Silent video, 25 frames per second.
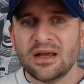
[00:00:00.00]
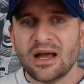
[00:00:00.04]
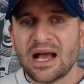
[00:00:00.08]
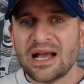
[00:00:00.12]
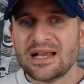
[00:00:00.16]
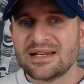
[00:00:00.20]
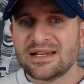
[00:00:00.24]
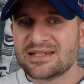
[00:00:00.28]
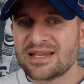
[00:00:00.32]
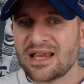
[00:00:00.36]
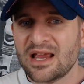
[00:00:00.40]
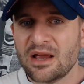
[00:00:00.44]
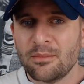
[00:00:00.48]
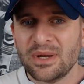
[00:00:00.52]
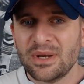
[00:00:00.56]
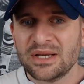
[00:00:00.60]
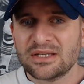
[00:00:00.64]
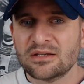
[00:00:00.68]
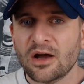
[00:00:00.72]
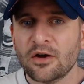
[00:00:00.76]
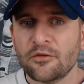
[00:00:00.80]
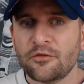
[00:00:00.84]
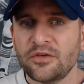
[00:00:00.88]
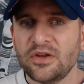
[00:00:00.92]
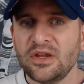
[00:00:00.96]
Isaiah
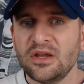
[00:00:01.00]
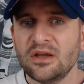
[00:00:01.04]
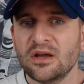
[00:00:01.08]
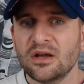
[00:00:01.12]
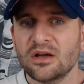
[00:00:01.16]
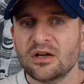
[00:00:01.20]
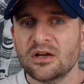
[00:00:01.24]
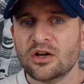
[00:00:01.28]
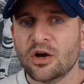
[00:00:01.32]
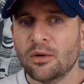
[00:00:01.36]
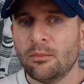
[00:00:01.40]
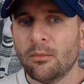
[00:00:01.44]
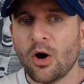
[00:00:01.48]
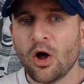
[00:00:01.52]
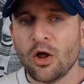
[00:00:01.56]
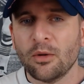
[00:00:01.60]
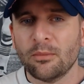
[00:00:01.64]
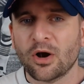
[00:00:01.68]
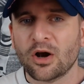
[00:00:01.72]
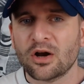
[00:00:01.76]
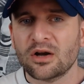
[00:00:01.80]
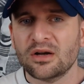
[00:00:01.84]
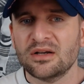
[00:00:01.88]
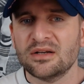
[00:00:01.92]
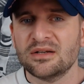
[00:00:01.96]
McDuffie, Kamal
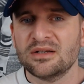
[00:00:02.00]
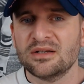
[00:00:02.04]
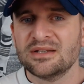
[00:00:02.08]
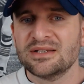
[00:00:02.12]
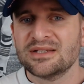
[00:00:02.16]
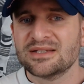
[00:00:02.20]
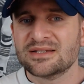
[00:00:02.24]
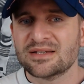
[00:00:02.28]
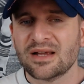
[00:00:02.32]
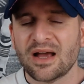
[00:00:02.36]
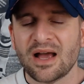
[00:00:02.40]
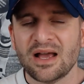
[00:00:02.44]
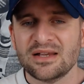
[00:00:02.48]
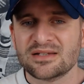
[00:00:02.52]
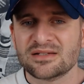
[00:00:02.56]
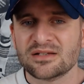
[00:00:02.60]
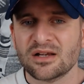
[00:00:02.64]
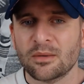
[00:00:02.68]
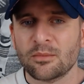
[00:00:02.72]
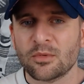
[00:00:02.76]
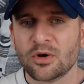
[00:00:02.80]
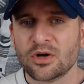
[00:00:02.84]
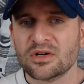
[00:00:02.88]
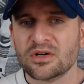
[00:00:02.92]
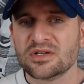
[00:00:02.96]
Martin, Ty
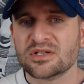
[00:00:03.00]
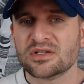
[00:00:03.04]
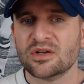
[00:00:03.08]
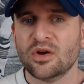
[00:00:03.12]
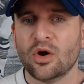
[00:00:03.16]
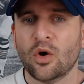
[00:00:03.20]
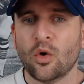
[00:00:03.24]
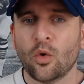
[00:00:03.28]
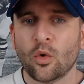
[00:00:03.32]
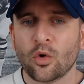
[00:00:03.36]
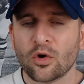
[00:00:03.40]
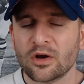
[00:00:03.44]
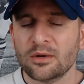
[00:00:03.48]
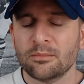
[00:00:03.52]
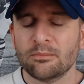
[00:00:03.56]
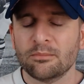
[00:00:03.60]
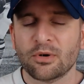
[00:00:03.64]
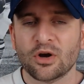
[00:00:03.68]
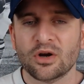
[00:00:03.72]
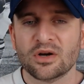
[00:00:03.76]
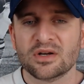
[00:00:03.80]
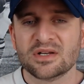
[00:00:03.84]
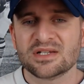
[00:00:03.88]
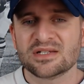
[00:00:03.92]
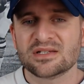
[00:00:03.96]
Summers, Oren
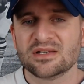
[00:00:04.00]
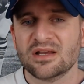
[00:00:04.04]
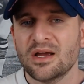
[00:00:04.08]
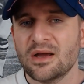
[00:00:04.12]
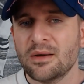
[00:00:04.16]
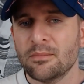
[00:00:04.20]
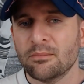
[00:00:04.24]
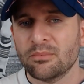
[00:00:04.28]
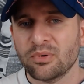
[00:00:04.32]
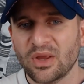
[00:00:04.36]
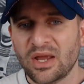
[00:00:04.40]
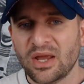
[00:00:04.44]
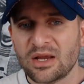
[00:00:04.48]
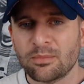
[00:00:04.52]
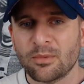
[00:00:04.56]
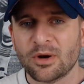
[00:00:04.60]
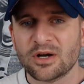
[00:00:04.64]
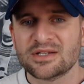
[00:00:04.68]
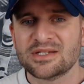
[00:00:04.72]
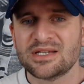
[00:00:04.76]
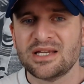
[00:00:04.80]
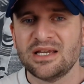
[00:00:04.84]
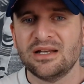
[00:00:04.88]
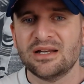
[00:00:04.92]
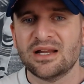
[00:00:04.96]
Burks, Blake
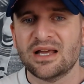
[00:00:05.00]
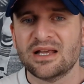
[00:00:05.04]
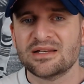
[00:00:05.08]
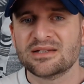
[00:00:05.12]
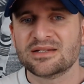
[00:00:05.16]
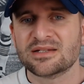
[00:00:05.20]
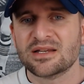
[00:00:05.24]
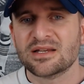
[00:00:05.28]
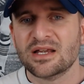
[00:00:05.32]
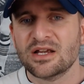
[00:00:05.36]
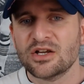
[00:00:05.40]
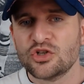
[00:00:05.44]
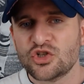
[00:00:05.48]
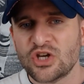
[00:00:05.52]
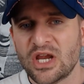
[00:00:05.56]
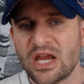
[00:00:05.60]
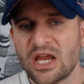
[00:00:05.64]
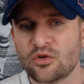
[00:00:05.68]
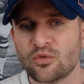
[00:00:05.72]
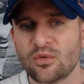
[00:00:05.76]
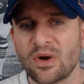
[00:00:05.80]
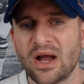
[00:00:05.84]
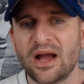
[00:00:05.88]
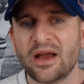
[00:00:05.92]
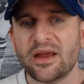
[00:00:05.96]
Martinez,
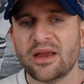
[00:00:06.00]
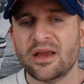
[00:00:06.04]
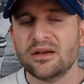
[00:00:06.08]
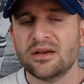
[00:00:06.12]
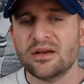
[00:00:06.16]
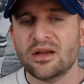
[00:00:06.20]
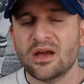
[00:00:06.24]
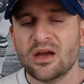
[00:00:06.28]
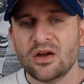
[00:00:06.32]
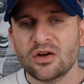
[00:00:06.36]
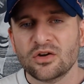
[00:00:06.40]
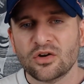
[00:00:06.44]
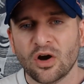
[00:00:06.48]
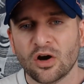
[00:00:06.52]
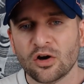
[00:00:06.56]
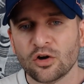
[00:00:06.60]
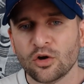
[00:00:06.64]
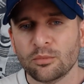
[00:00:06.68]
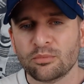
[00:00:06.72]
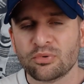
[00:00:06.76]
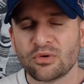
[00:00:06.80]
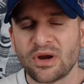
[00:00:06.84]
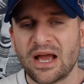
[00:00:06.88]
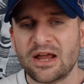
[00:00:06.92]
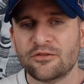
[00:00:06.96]
Jake Ryan,
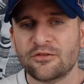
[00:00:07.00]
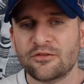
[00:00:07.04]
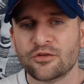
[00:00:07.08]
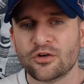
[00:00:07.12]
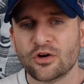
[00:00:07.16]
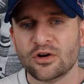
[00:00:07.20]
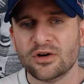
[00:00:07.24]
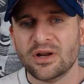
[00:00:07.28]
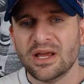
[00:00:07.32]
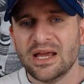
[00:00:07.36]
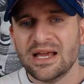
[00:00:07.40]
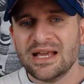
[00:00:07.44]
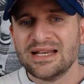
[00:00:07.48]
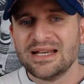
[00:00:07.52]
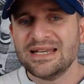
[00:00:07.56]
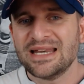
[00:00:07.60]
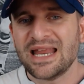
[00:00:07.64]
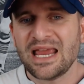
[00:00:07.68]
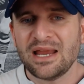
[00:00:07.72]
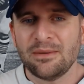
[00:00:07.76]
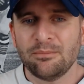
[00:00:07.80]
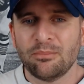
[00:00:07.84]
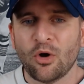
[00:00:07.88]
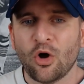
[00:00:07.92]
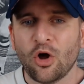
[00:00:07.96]
Carl Bradford,
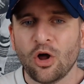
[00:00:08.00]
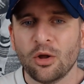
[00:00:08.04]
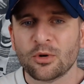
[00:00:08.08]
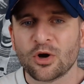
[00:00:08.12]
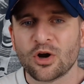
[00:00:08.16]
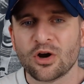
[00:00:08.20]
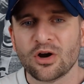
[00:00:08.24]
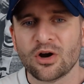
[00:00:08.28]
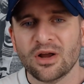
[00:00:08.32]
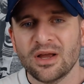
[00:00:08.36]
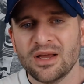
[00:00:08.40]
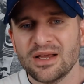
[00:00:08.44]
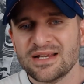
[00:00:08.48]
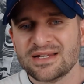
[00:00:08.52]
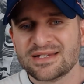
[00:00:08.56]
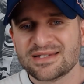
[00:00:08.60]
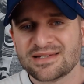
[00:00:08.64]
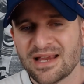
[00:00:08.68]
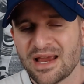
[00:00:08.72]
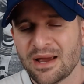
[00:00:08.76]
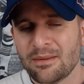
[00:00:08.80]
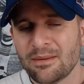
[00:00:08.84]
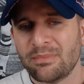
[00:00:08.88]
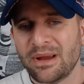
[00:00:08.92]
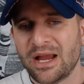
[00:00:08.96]
Nate Palmer,
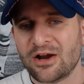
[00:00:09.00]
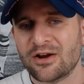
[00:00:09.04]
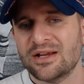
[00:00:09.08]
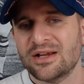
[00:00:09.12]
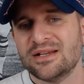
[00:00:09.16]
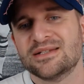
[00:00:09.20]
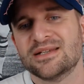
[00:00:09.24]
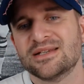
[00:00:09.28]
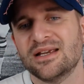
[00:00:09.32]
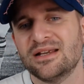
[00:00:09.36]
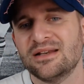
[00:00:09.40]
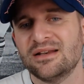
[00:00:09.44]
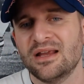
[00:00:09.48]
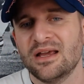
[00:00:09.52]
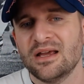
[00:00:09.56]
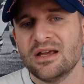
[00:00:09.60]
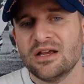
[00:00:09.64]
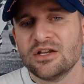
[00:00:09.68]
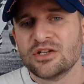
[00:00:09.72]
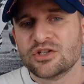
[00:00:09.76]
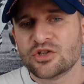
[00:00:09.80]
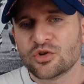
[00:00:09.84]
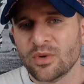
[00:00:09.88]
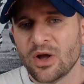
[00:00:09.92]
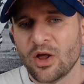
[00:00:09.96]
Sam Barrington,
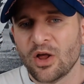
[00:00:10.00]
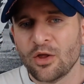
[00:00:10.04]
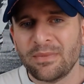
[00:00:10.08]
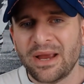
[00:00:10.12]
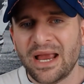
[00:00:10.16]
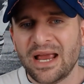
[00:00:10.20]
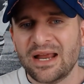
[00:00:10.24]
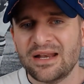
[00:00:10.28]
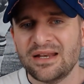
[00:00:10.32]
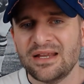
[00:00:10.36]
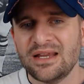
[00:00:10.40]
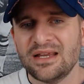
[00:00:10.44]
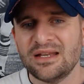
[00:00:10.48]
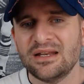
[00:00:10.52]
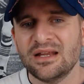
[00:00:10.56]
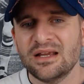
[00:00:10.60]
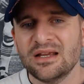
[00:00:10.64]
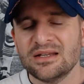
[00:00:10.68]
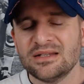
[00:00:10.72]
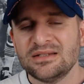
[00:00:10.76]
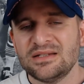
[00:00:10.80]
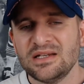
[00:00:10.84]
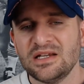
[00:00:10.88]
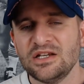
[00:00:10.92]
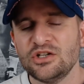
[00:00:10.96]
Terrell
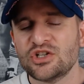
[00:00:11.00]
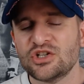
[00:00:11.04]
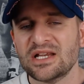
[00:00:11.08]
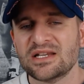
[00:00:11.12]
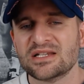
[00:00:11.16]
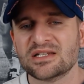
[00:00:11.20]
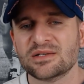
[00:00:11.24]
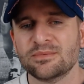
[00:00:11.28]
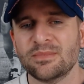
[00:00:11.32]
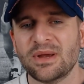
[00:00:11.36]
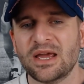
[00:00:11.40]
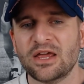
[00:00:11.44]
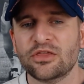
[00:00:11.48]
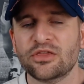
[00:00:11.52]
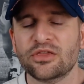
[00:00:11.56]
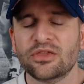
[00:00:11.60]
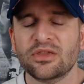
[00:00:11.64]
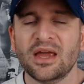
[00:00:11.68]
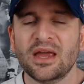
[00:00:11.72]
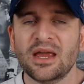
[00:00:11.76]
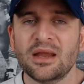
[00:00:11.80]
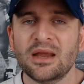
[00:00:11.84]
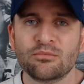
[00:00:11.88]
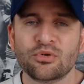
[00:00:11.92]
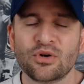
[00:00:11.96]
Manning, DJ Smith,
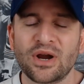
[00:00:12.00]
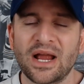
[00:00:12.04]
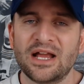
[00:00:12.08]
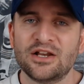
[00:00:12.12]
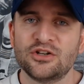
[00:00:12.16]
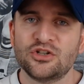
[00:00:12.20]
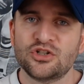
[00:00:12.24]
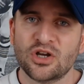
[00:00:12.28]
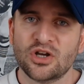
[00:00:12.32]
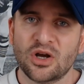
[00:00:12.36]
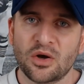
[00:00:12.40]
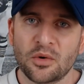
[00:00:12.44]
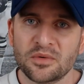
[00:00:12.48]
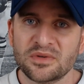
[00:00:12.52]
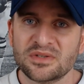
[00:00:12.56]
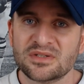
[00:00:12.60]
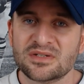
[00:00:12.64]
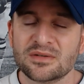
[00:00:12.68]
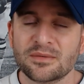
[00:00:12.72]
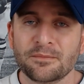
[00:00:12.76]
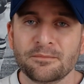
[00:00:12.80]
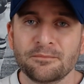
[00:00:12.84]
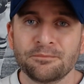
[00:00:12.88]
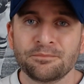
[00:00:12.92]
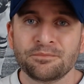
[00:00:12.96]
and Brad
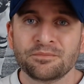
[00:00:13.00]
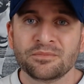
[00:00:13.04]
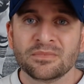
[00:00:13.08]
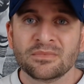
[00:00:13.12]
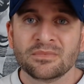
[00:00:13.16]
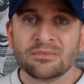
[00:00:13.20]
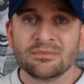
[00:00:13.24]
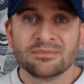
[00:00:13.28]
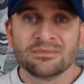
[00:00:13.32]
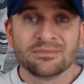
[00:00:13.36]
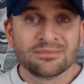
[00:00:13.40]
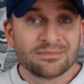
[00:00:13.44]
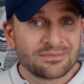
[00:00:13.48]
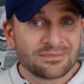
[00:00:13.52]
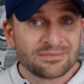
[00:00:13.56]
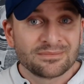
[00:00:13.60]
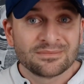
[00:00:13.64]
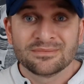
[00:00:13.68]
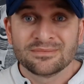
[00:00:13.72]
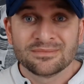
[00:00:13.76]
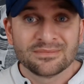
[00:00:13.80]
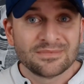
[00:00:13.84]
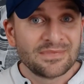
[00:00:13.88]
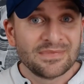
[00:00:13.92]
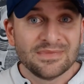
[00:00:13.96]
Jones.
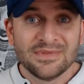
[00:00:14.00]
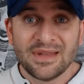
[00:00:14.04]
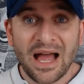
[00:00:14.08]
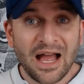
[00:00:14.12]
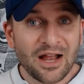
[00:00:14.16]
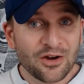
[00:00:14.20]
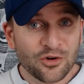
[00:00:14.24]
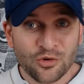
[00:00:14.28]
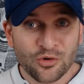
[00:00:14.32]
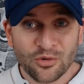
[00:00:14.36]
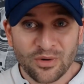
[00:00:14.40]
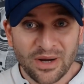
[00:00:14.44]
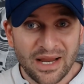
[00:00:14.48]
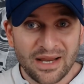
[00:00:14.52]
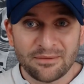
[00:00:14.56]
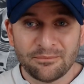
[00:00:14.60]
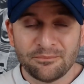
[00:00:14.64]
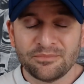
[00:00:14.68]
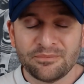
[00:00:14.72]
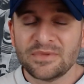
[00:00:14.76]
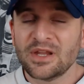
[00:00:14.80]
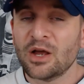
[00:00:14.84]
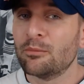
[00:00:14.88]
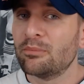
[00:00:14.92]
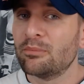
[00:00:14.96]
Not great.
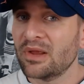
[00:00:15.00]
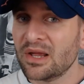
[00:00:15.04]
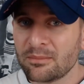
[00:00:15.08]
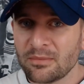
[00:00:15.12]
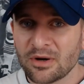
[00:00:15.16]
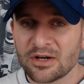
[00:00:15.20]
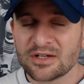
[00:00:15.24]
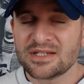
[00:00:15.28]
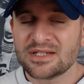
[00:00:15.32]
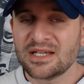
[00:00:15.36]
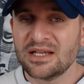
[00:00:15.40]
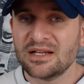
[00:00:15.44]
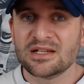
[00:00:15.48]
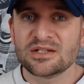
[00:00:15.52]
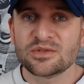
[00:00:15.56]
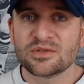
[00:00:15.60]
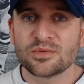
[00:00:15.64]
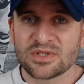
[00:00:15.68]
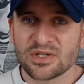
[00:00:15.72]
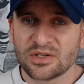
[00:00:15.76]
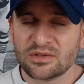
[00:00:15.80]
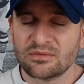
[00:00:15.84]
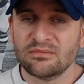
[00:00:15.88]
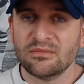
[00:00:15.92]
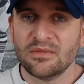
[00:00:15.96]
Now, Blake Martinez
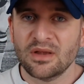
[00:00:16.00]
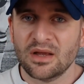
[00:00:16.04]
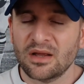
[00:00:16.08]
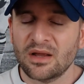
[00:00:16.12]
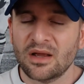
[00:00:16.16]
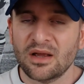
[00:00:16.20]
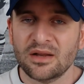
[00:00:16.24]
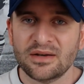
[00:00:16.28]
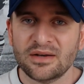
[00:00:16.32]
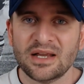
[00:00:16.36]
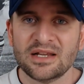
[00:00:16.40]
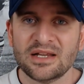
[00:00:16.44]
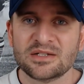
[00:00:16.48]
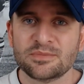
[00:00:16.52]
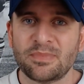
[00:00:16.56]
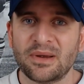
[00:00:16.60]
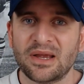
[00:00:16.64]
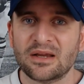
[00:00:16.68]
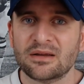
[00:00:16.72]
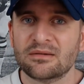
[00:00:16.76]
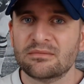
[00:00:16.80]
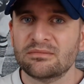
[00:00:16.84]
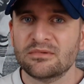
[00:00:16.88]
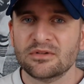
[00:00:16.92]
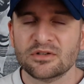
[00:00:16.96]
was a, a nice
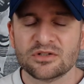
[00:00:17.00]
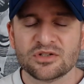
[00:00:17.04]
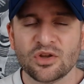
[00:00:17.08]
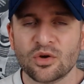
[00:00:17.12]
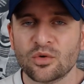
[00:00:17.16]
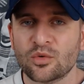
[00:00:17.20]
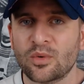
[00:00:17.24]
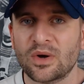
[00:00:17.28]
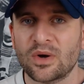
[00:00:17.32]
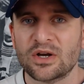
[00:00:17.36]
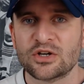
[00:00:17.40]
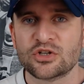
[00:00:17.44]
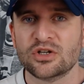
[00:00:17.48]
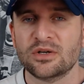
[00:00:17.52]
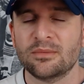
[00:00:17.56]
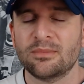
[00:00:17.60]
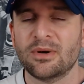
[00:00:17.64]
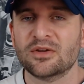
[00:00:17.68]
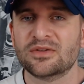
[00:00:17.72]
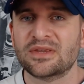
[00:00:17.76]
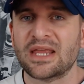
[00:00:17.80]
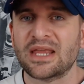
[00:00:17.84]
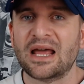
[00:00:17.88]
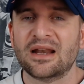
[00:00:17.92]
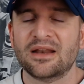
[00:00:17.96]
pick. There's no question
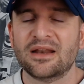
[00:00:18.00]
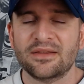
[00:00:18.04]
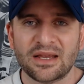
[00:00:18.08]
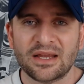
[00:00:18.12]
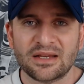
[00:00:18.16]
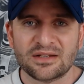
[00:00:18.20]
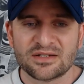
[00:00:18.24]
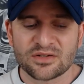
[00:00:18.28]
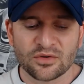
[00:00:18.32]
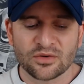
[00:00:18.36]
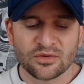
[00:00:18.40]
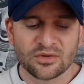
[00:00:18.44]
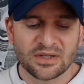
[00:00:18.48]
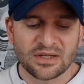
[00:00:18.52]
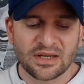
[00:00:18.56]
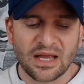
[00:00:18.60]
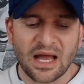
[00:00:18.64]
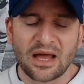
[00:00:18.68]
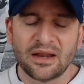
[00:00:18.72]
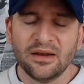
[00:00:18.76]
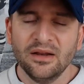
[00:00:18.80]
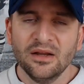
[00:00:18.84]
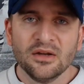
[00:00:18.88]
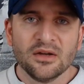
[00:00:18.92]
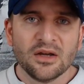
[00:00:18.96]
about that. And they certainly
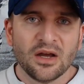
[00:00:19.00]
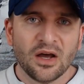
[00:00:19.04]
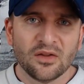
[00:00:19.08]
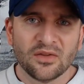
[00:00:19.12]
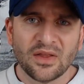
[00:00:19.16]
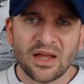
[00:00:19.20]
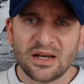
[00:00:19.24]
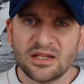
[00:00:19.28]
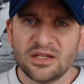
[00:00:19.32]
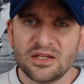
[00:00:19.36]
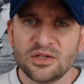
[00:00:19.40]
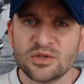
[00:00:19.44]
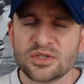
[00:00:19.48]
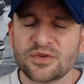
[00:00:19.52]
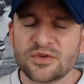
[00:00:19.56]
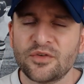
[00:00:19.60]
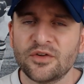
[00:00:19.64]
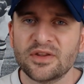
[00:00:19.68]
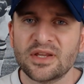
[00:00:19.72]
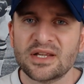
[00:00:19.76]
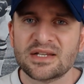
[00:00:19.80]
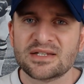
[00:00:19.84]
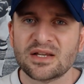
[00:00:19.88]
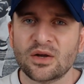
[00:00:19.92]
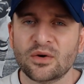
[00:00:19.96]
got a lot of
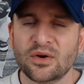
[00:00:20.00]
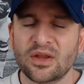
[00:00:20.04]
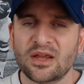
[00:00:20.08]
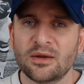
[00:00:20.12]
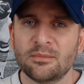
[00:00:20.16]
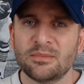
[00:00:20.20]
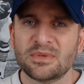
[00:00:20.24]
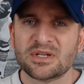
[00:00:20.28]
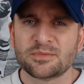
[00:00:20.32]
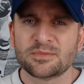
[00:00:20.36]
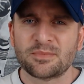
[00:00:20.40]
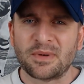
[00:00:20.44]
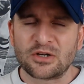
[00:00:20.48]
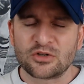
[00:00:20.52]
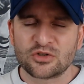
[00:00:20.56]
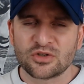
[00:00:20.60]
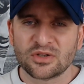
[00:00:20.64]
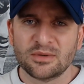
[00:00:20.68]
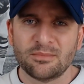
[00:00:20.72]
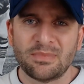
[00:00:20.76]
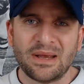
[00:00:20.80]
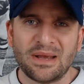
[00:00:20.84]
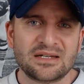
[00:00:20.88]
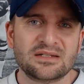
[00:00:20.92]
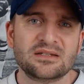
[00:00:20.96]
usefulness out of him,
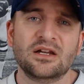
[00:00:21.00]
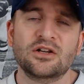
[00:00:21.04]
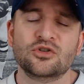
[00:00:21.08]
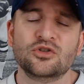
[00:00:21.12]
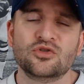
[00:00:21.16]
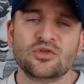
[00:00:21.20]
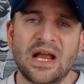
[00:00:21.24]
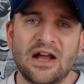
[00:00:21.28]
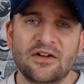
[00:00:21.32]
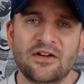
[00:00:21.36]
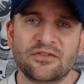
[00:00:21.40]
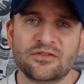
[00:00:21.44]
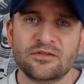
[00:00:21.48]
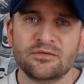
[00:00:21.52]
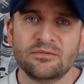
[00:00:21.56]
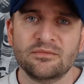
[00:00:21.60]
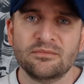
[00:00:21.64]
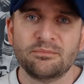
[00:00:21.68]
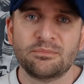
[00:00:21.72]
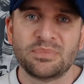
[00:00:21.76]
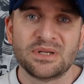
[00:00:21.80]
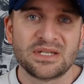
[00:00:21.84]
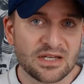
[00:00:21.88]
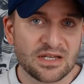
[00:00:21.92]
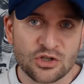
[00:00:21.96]
especially based on draft
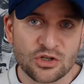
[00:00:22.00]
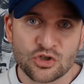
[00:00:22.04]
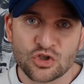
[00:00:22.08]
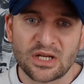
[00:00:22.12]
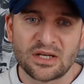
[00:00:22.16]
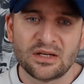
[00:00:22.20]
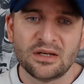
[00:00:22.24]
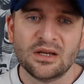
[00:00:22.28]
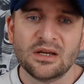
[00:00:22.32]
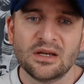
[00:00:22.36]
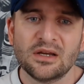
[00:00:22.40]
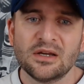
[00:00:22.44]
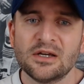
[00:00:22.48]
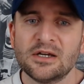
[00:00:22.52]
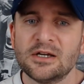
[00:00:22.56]
position.